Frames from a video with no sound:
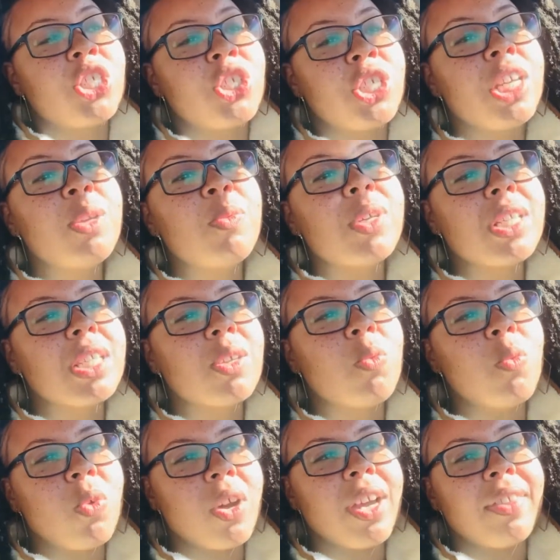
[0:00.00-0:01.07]
She was the
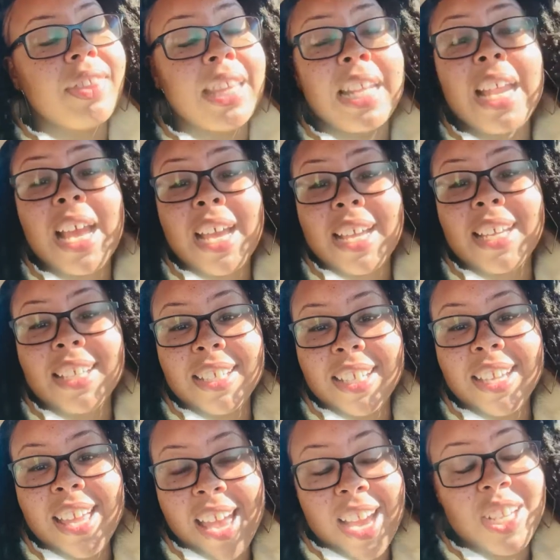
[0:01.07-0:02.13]
one that I
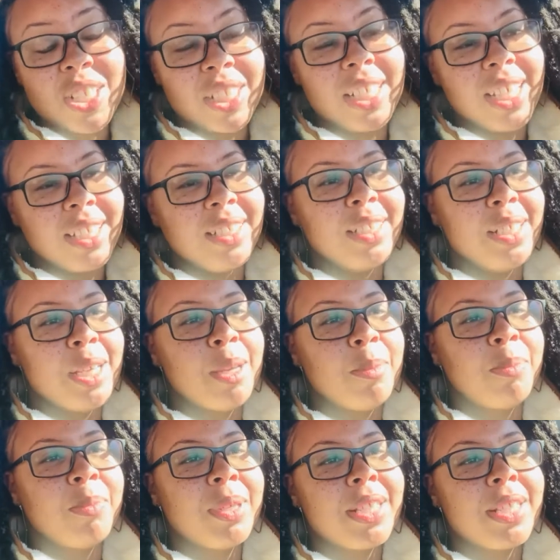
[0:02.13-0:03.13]
actually ended up